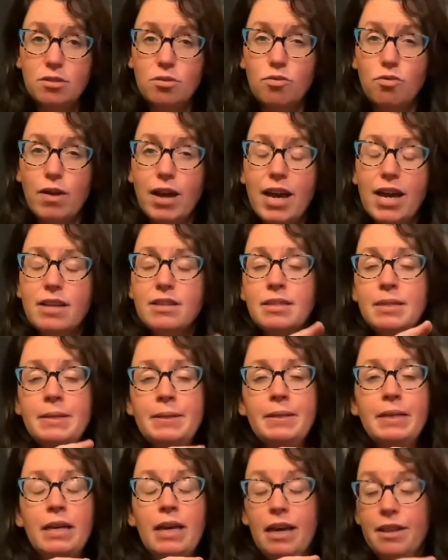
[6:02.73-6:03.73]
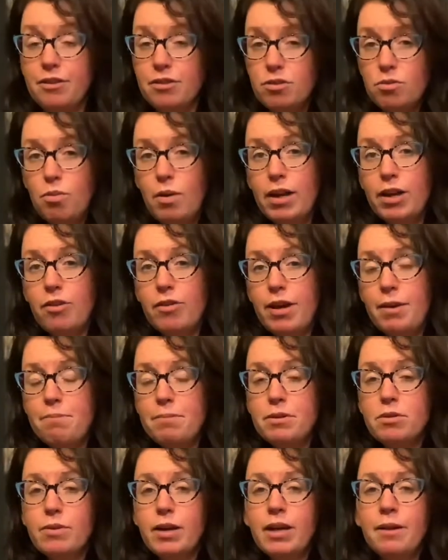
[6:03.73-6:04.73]
red, and there's a white grape as
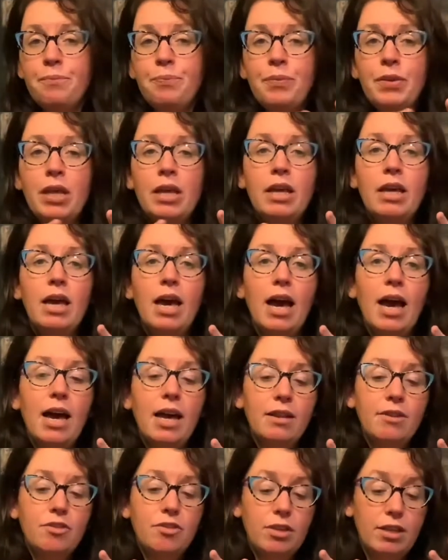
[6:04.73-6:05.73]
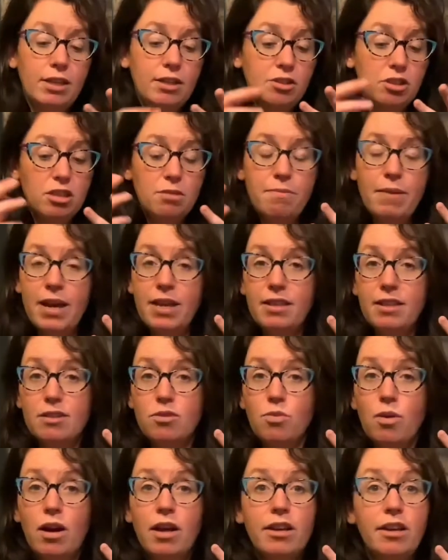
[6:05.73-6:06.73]
well. And he's just made this
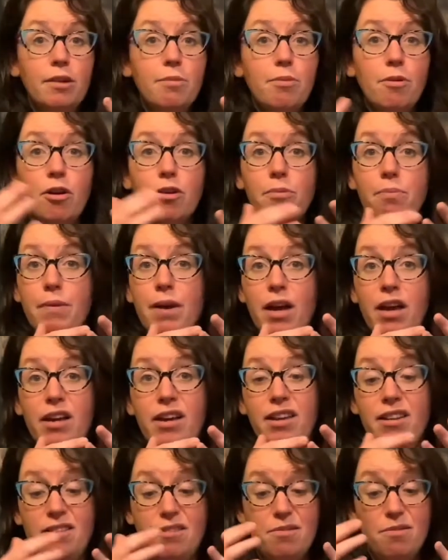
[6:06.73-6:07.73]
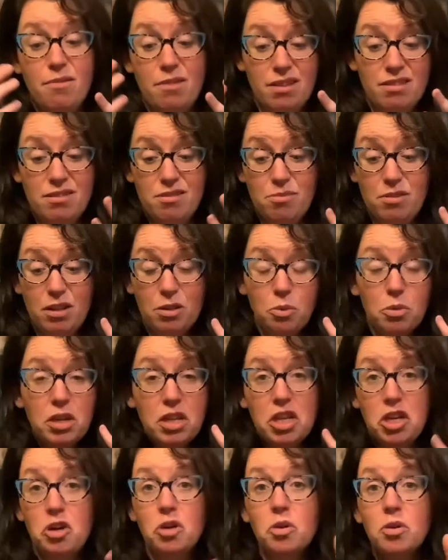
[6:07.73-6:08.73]
wine and he brought it back, and it's like one of
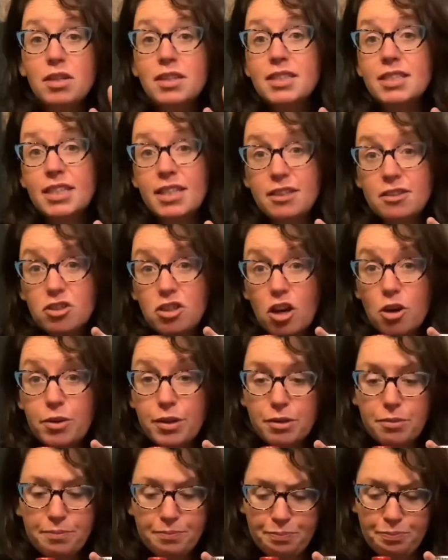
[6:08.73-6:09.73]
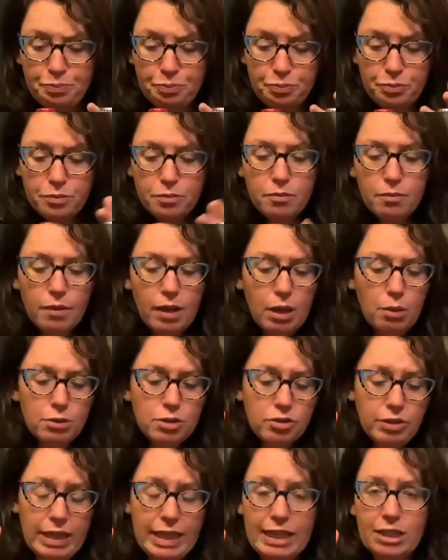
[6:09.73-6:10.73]
the coolest things going. What's
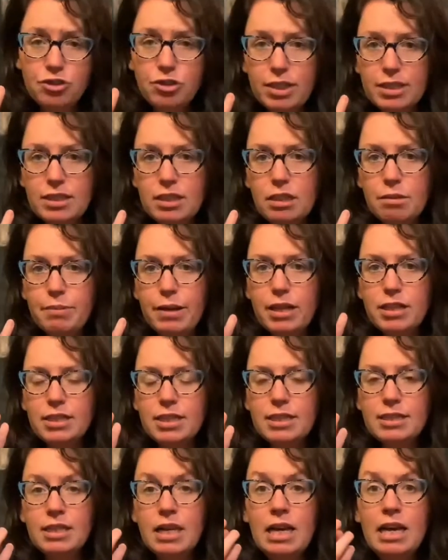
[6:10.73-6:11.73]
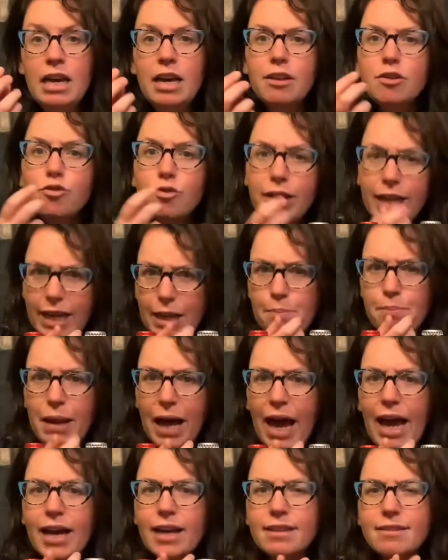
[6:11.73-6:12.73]
really interesting about it is it's really black.
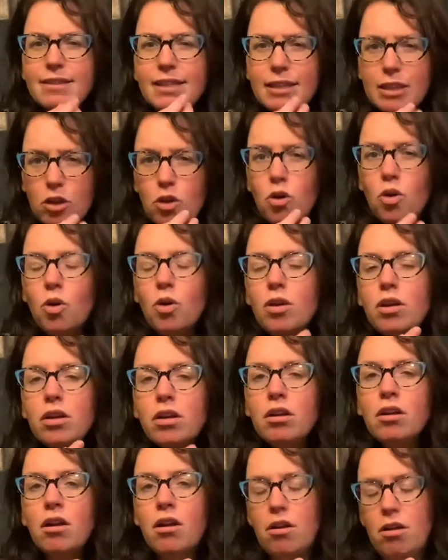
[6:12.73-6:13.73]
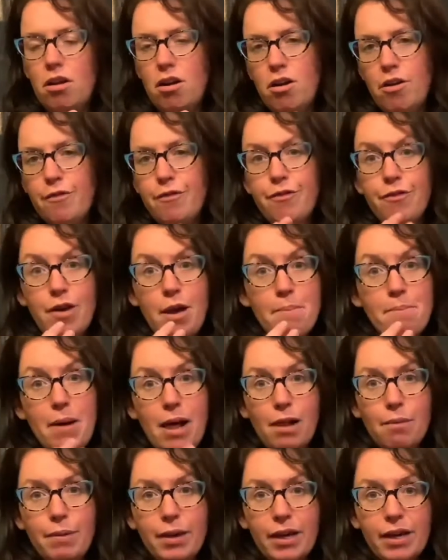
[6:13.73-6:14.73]
It's like the colour of a
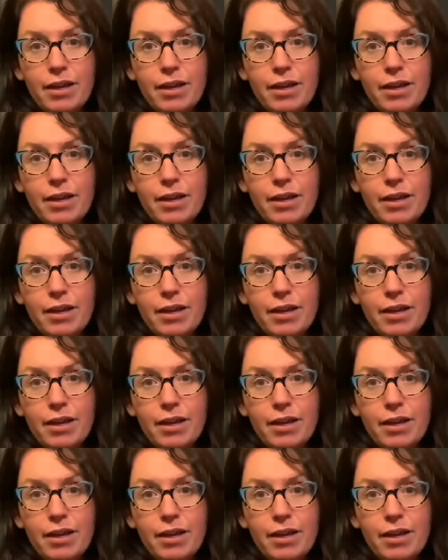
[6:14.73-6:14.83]
Malbec,